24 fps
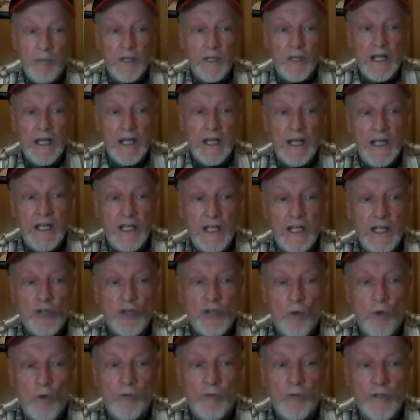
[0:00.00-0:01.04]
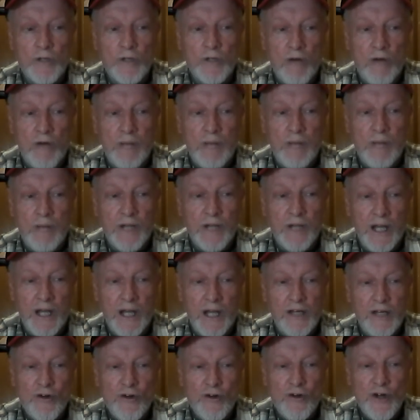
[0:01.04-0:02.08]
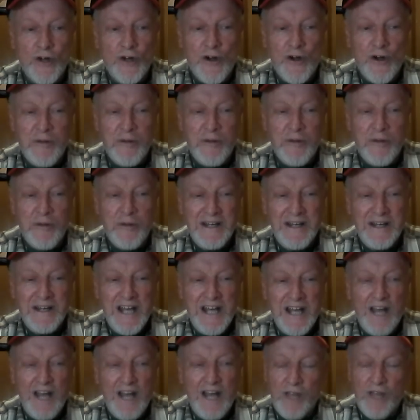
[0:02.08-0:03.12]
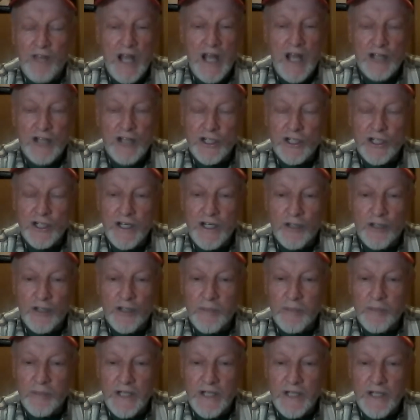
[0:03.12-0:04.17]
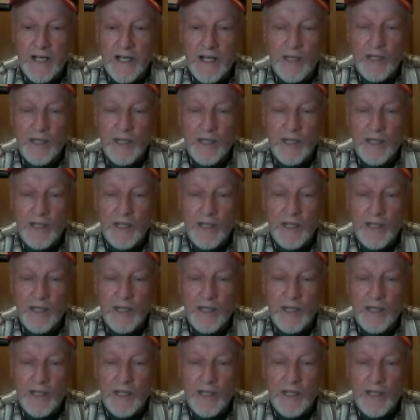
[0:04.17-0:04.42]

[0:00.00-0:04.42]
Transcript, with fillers: and each woman grabbed a leg or an arm, and they actually held me down.